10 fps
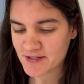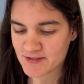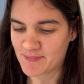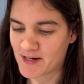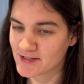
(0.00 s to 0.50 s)
So
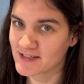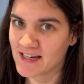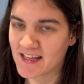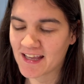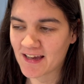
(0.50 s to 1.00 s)
I'm actually
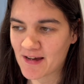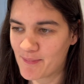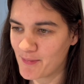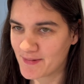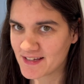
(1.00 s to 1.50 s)
taking a
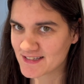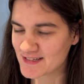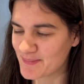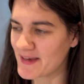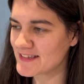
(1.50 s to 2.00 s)
couple minutes
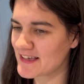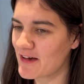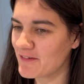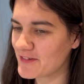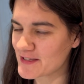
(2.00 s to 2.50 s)
to
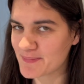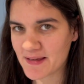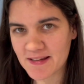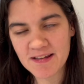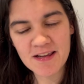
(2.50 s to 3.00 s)
myself. It's been